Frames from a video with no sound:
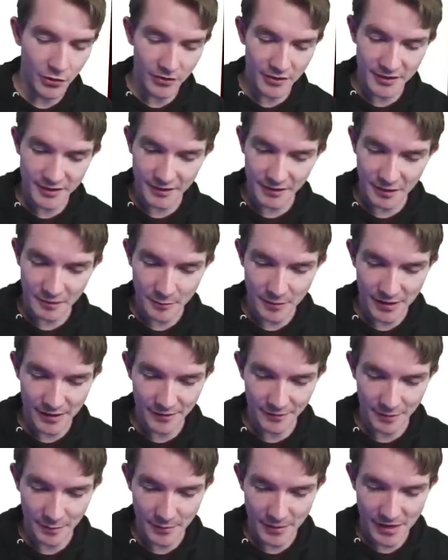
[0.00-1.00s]
is in
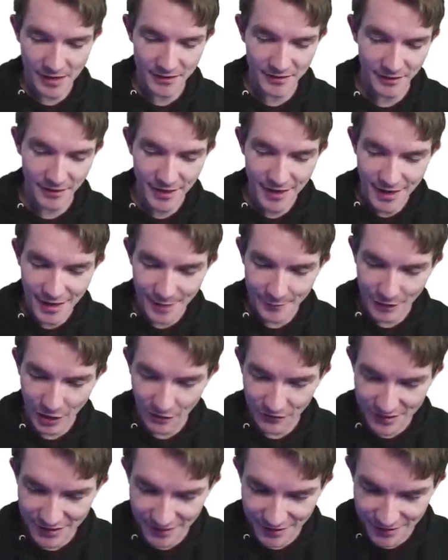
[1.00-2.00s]
comparison. I mean,
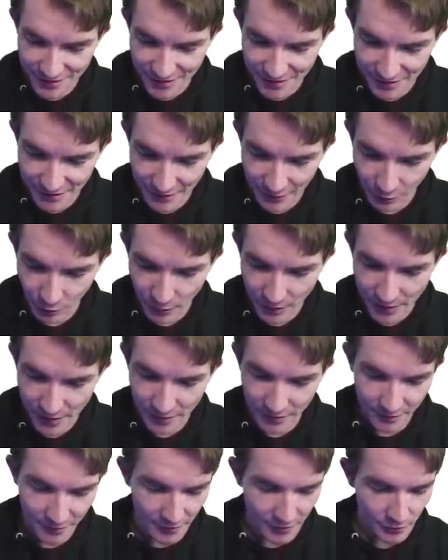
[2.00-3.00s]
obviously there's this little
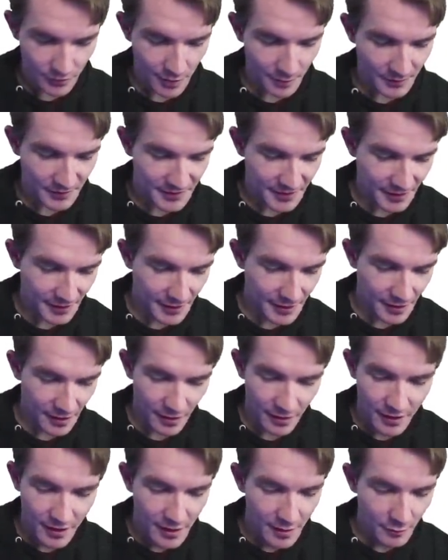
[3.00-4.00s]
weird discrepancy
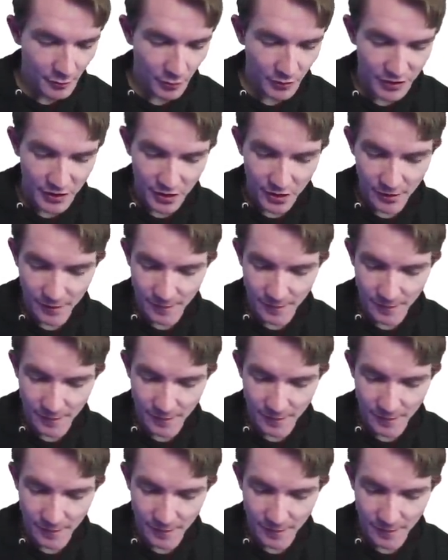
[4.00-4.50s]
here, but when you're